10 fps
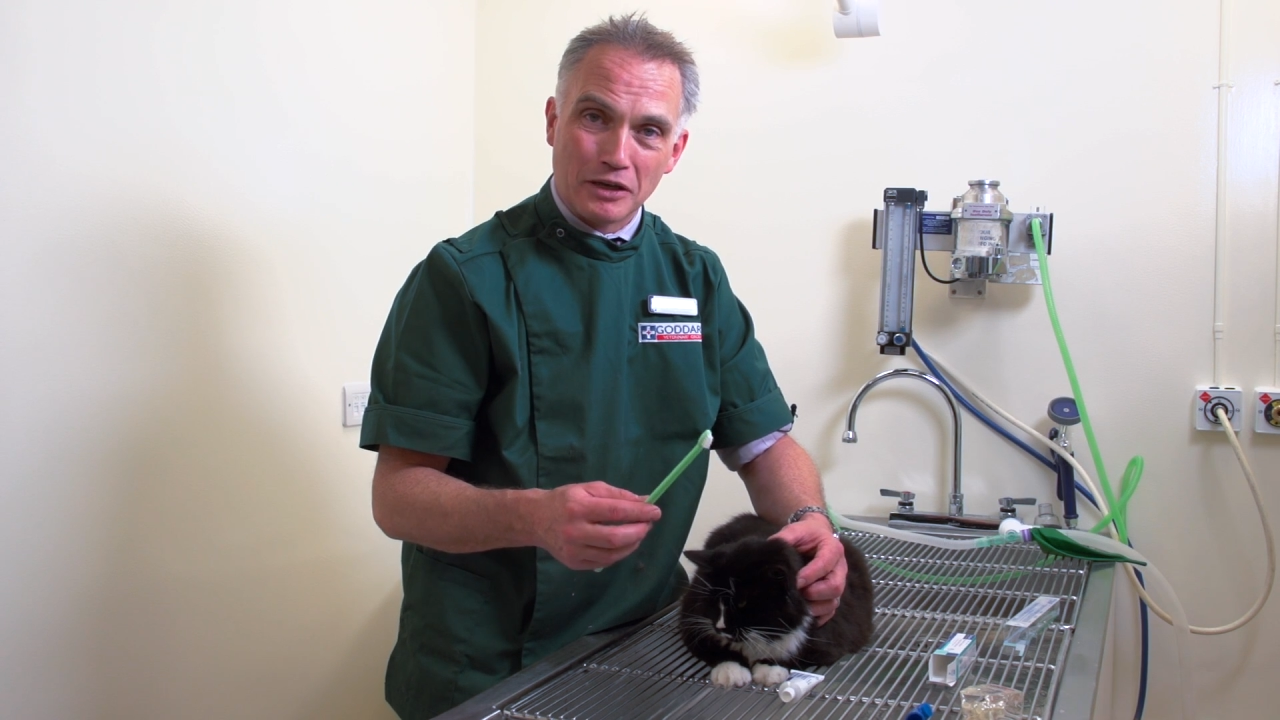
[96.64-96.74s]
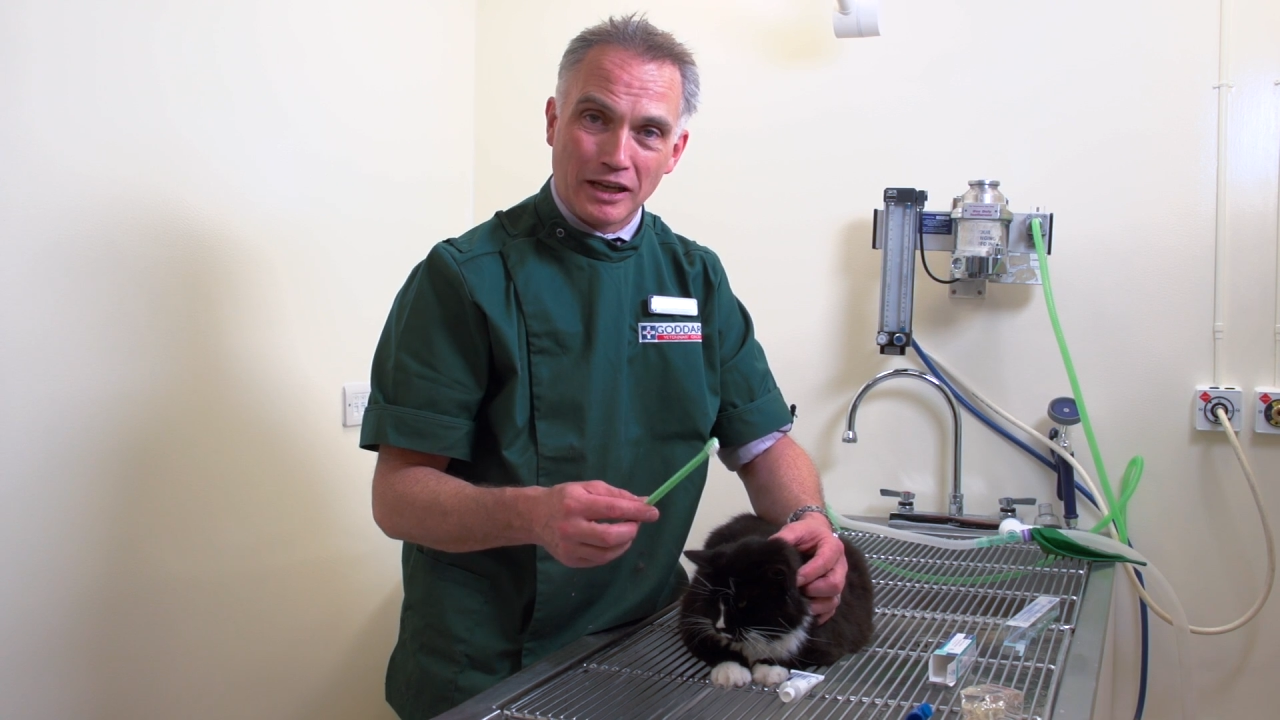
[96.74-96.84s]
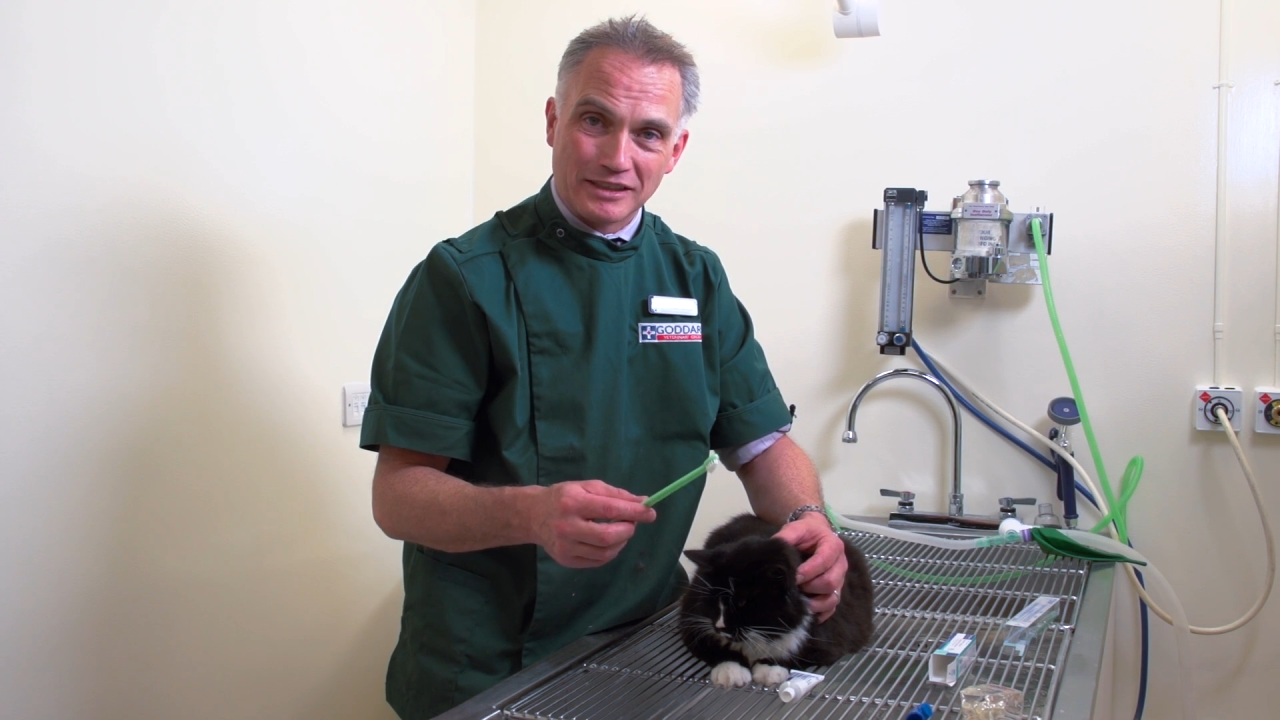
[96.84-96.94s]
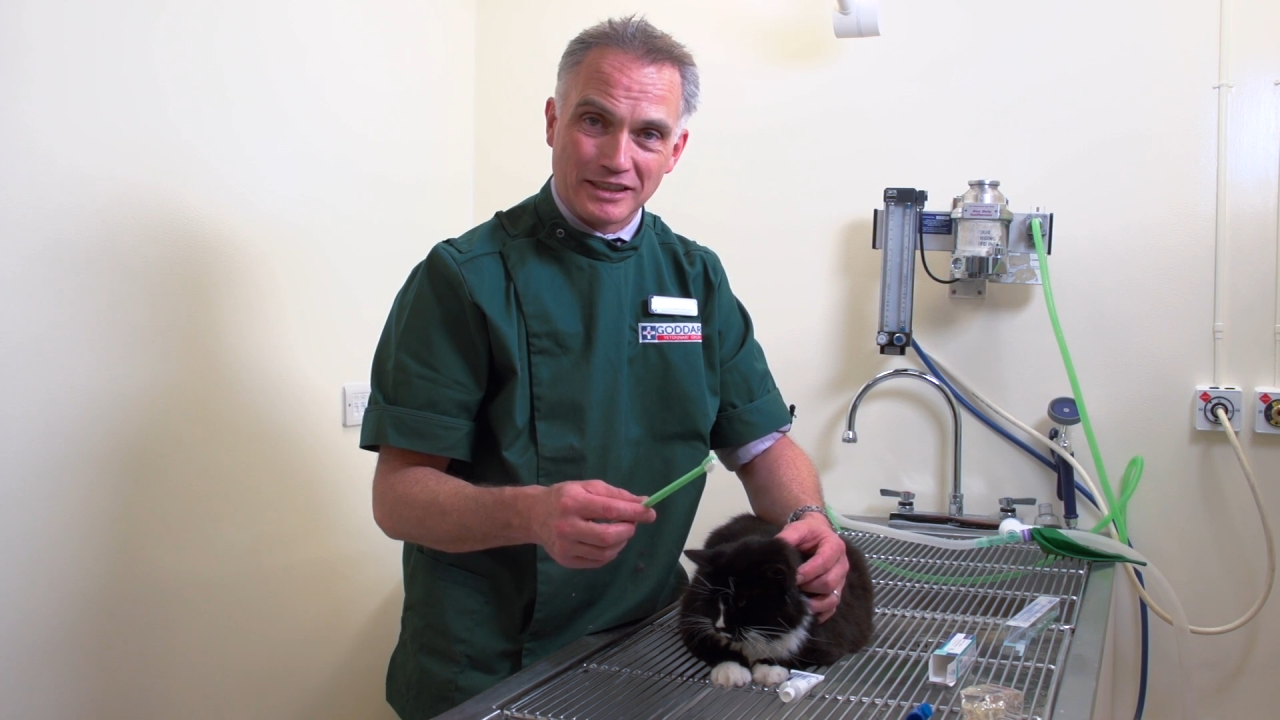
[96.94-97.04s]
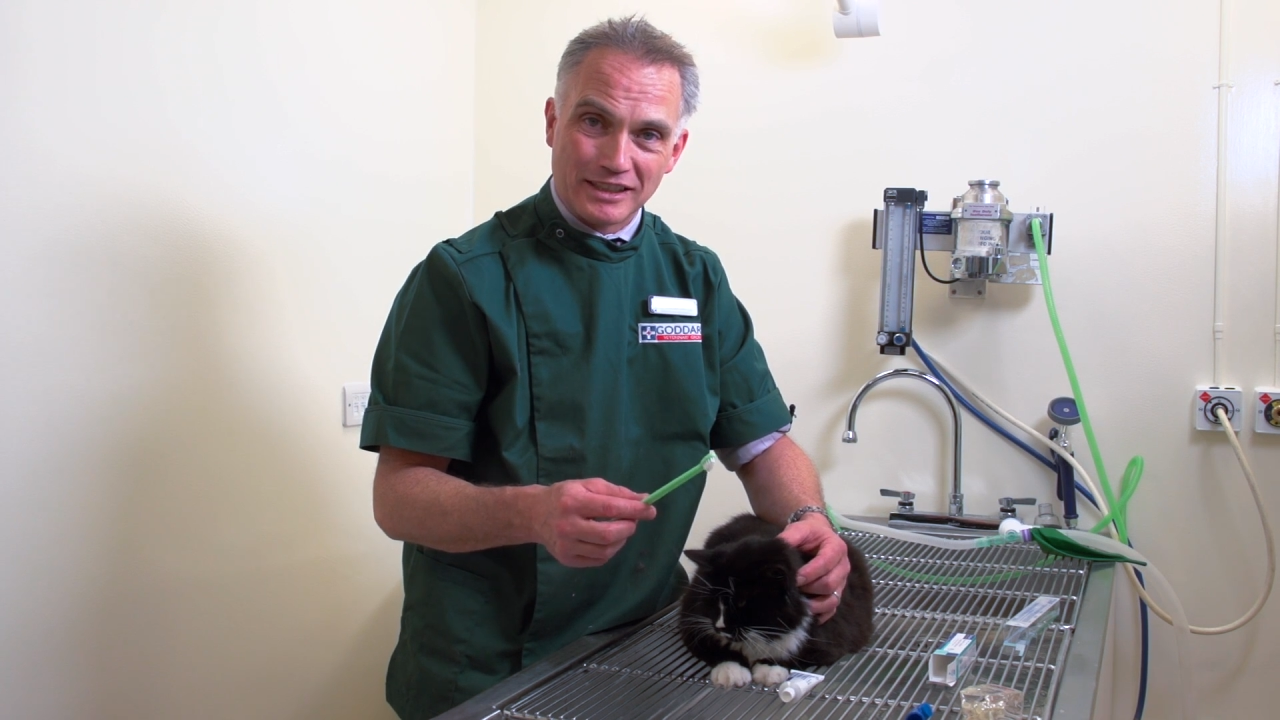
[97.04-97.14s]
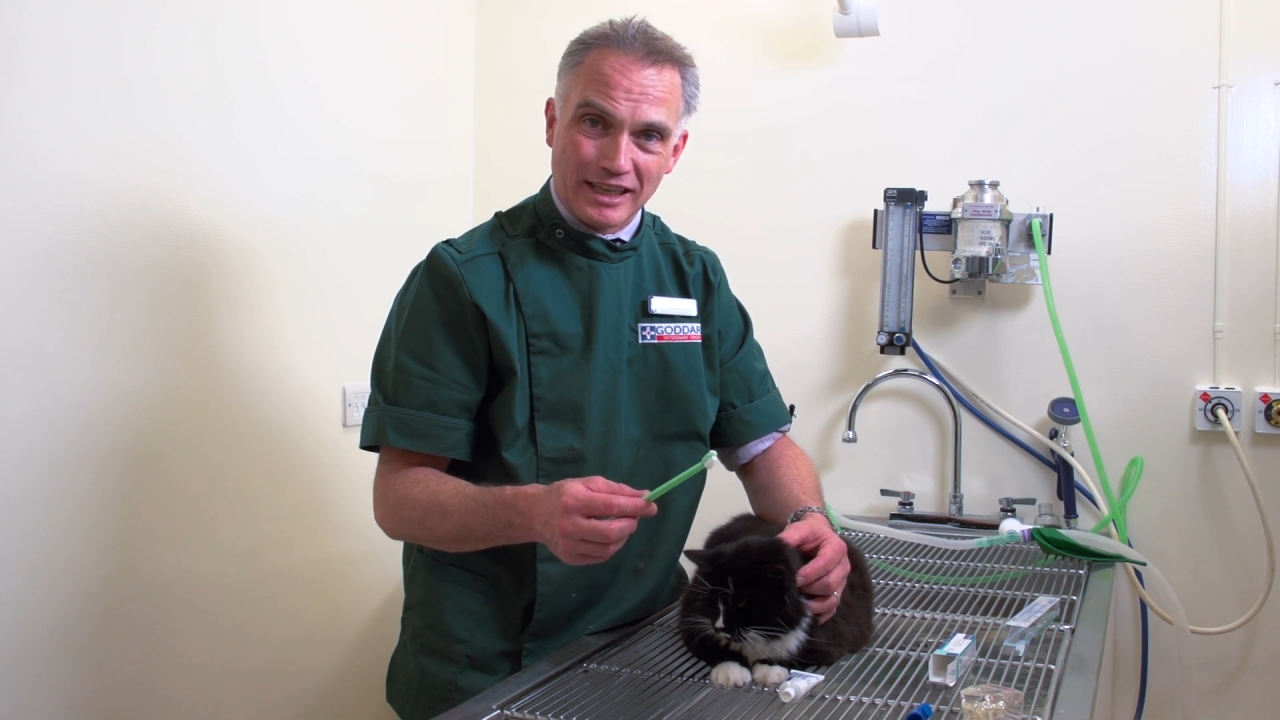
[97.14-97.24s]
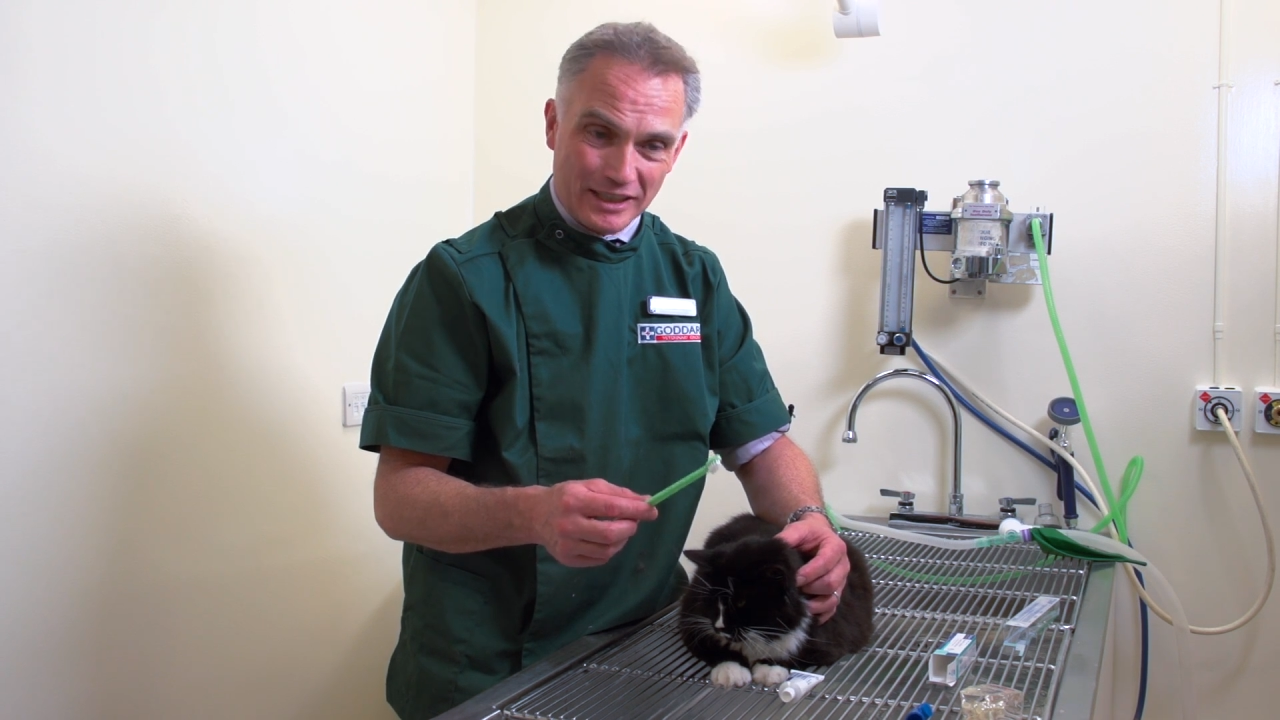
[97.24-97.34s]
reluctant to